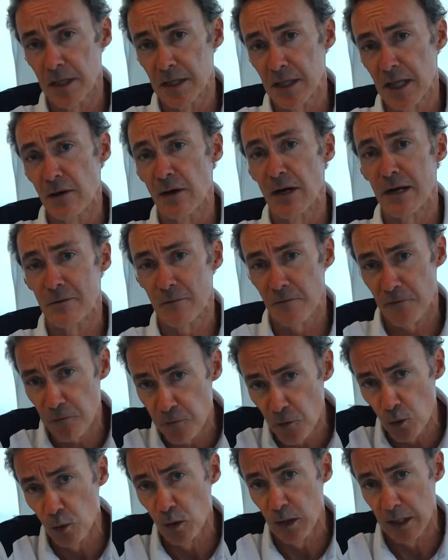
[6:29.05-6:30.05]
They're at
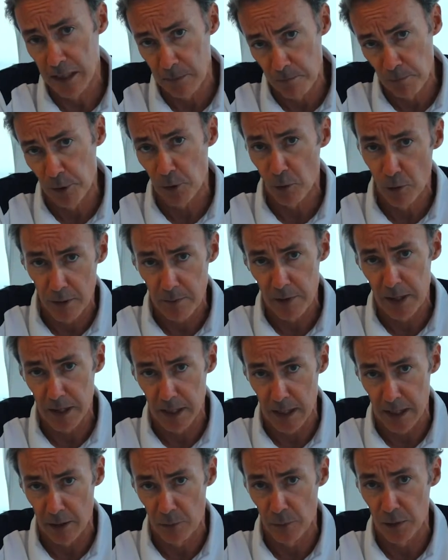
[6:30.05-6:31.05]
full employment now,